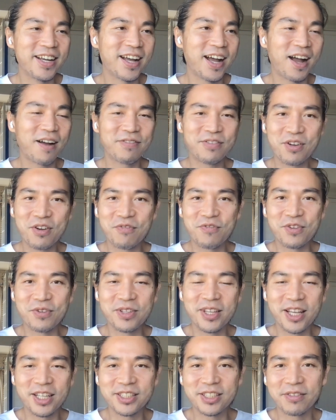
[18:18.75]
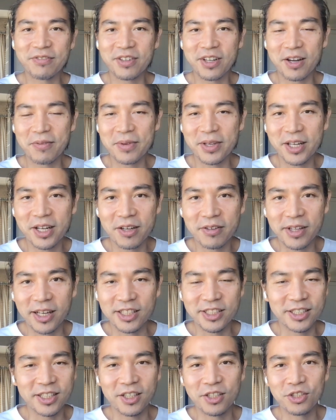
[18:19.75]
After a few days of coming out, I
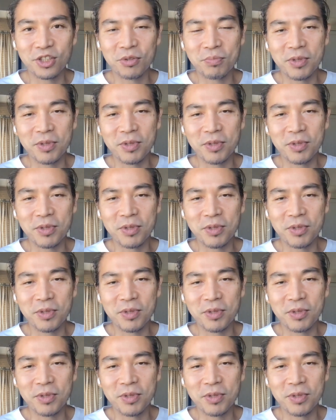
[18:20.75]
started to